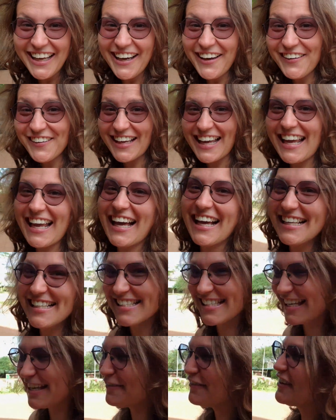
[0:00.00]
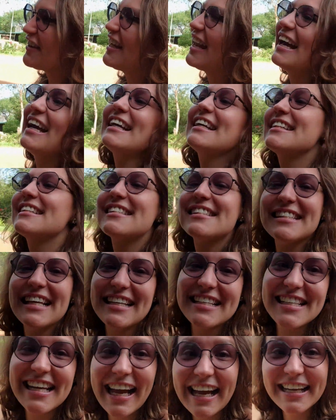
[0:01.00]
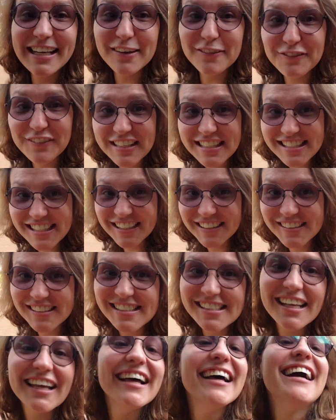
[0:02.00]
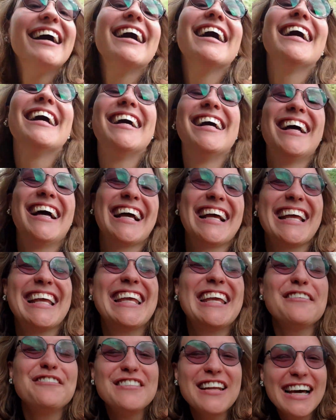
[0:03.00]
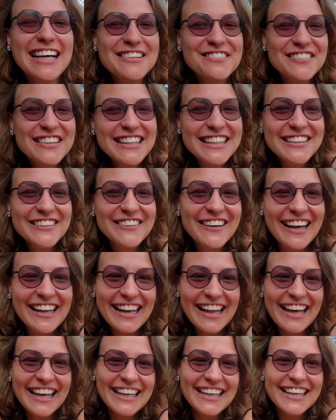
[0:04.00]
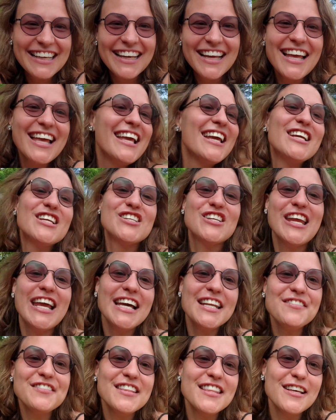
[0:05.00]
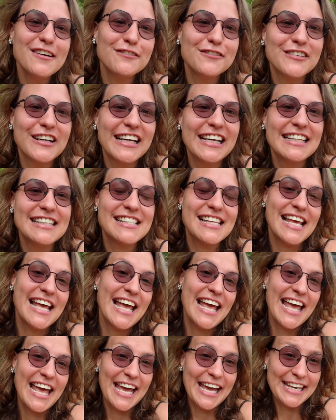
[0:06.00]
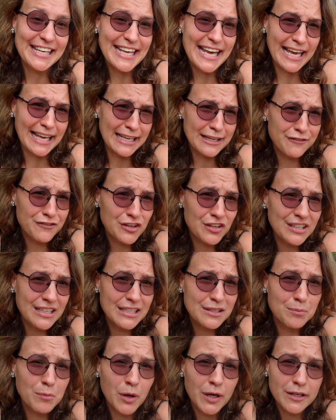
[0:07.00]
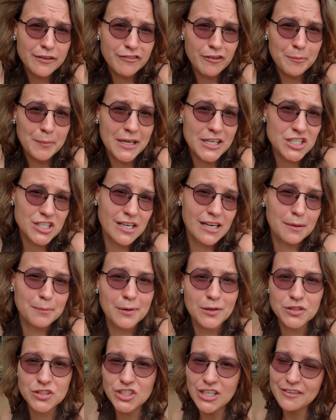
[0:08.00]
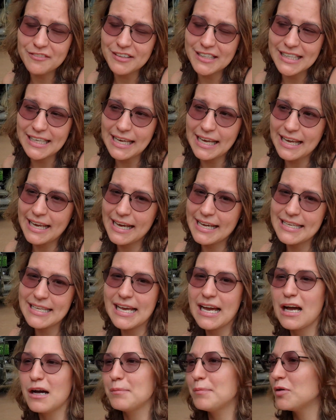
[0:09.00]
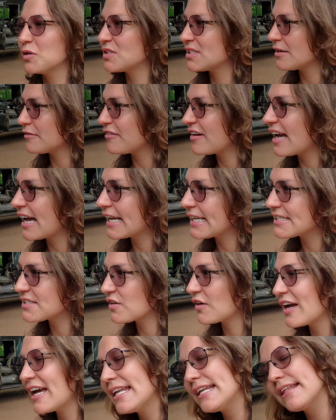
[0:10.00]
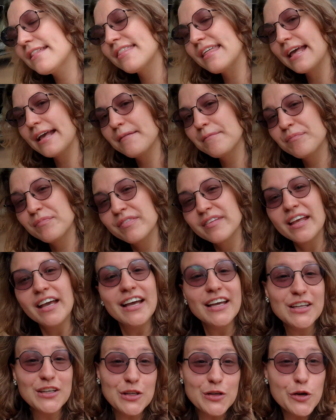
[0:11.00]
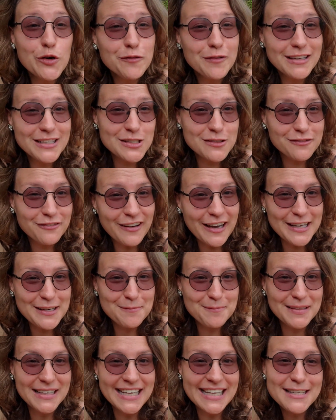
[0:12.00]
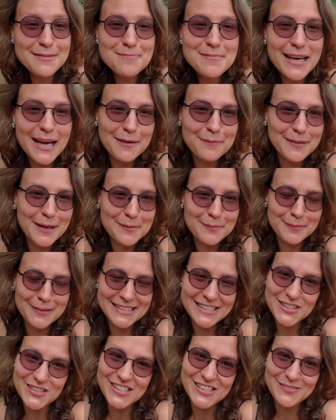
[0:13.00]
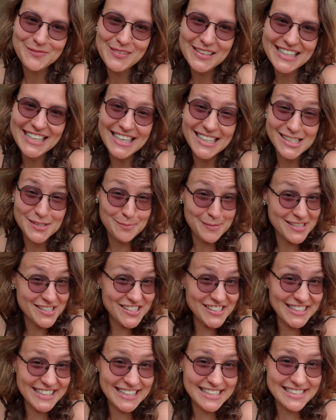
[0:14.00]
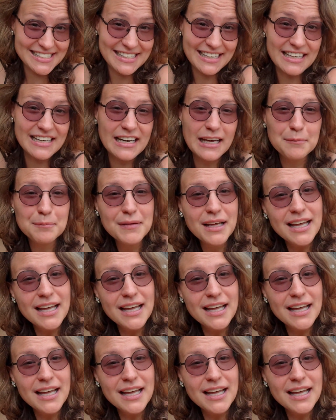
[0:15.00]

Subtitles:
Okay guys, if you like such kind of videos, give that video a like, share it with your friends. And yeah, if you need more information about traveling in Kenya, about safaris or anything, you know where to find me. Hit me up on my social media, especially on Instagram,